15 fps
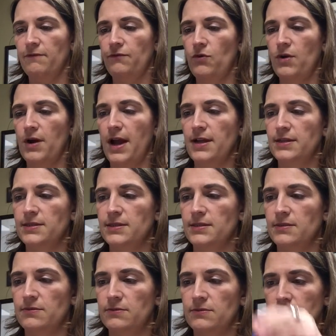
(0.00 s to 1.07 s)

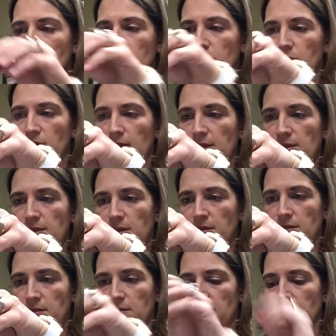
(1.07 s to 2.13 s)
4x would look like
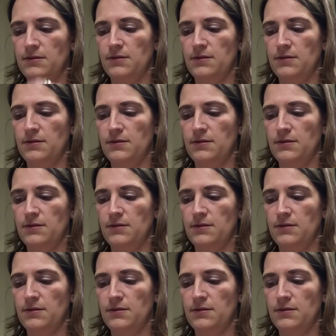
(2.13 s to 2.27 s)
this,